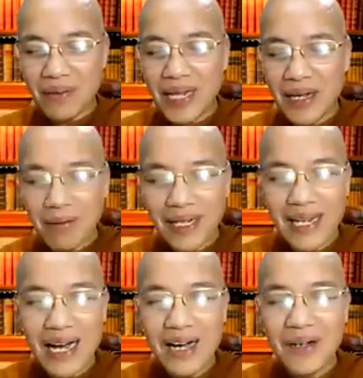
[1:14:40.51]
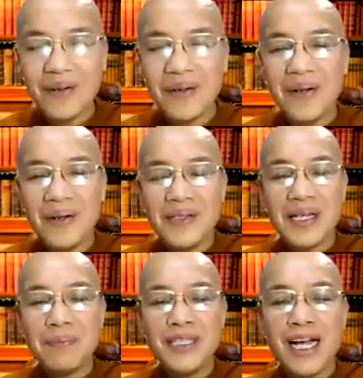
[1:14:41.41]
kneeling down.
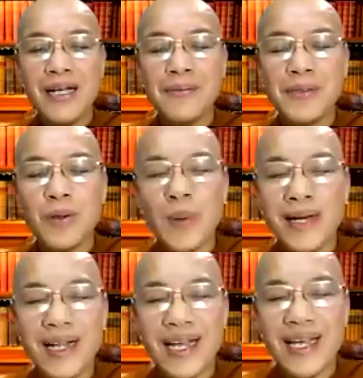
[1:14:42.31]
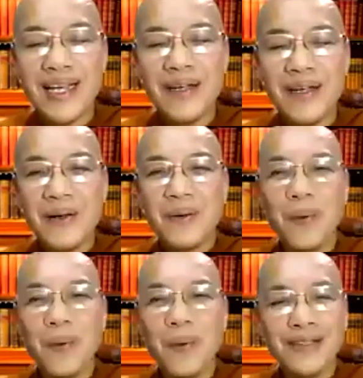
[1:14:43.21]
Sometimes one day,
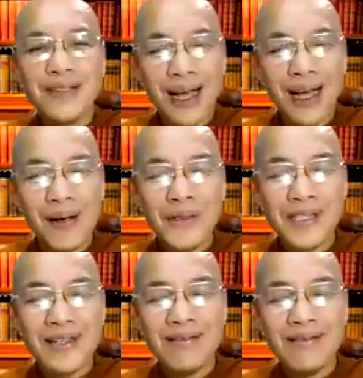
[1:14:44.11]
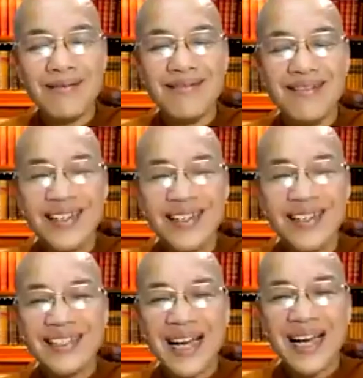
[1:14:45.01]
one thousand
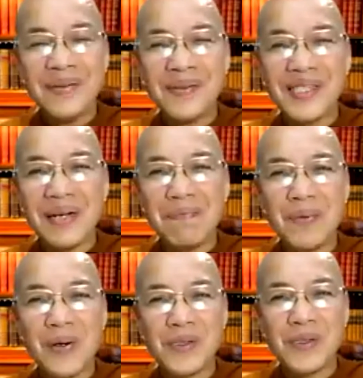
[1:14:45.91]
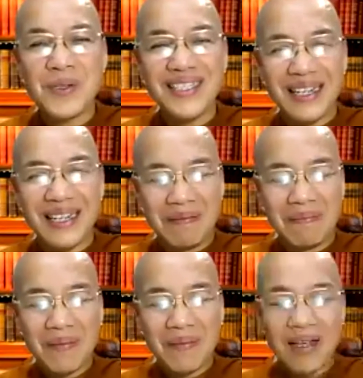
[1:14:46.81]
times of prostrating.